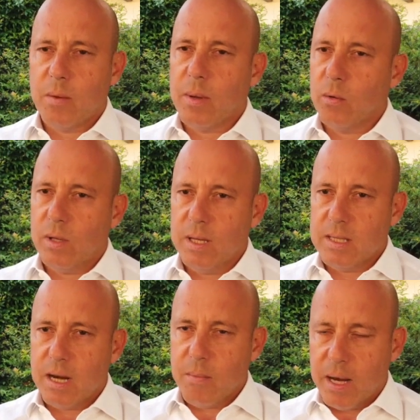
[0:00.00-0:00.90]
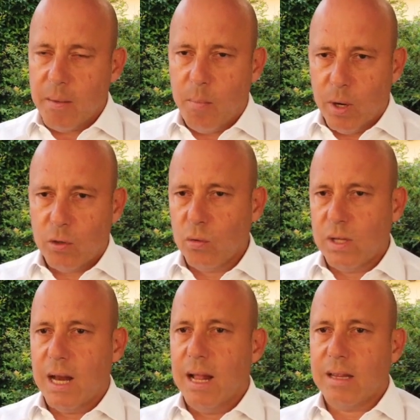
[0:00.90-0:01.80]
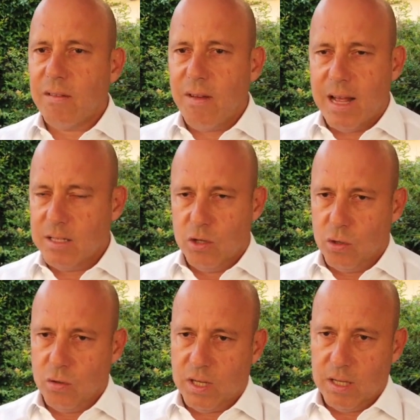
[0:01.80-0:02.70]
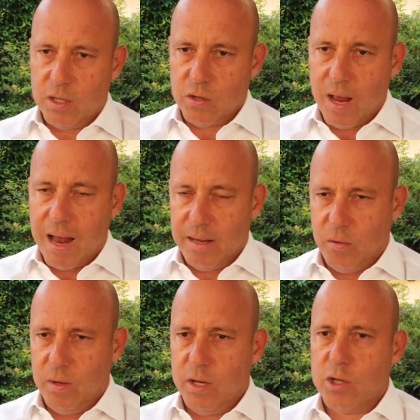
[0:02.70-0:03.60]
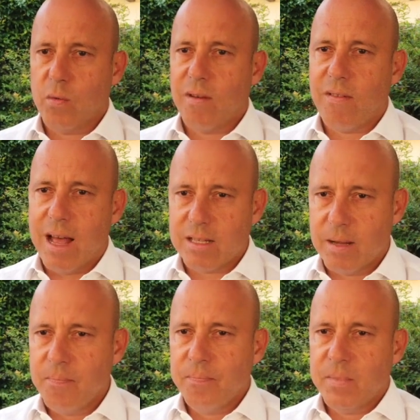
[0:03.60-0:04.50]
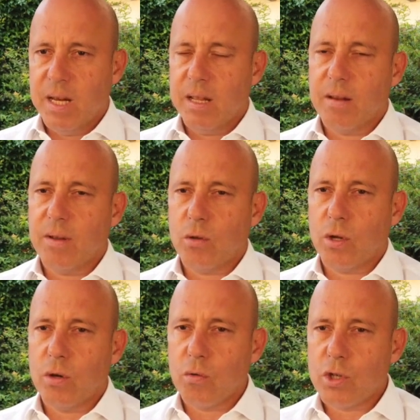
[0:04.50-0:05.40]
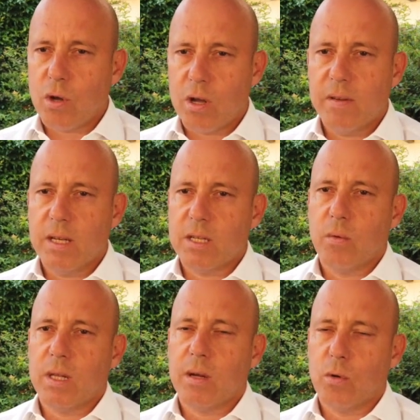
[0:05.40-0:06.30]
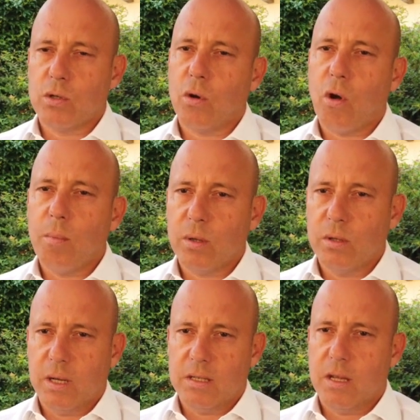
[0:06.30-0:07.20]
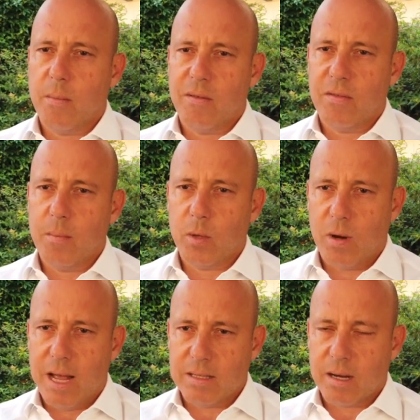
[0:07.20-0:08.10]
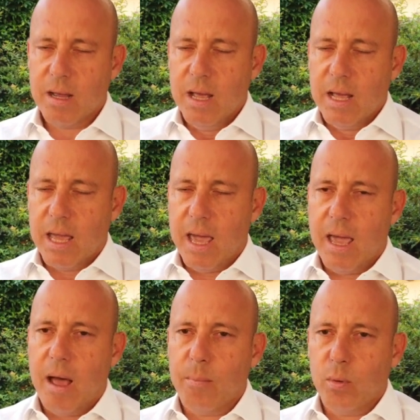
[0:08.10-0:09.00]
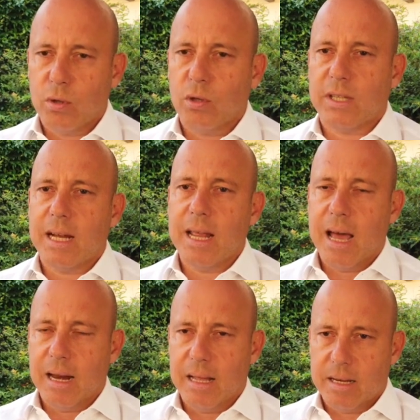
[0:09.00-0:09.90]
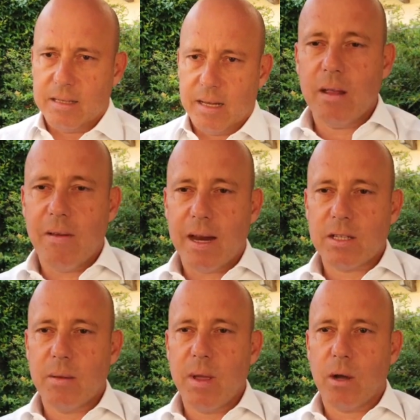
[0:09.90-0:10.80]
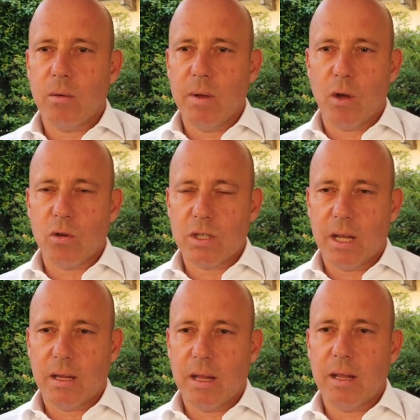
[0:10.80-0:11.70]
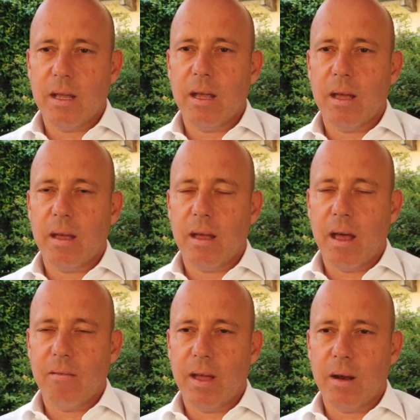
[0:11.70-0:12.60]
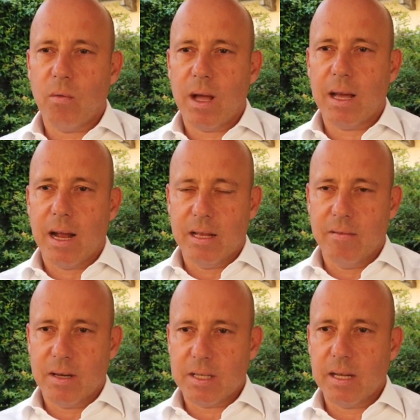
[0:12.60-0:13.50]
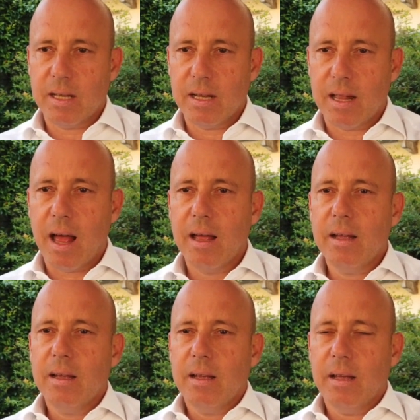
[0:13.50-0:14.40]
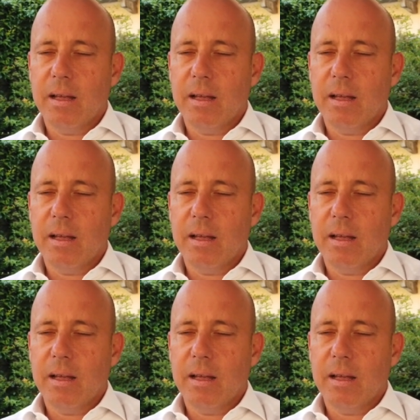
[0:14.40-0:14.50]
In short, each machine has particular characteristics. You have to adapt your brain according to the structure you are operating to make the most of that particular machine. As I said, the use of 4 different machines allows me to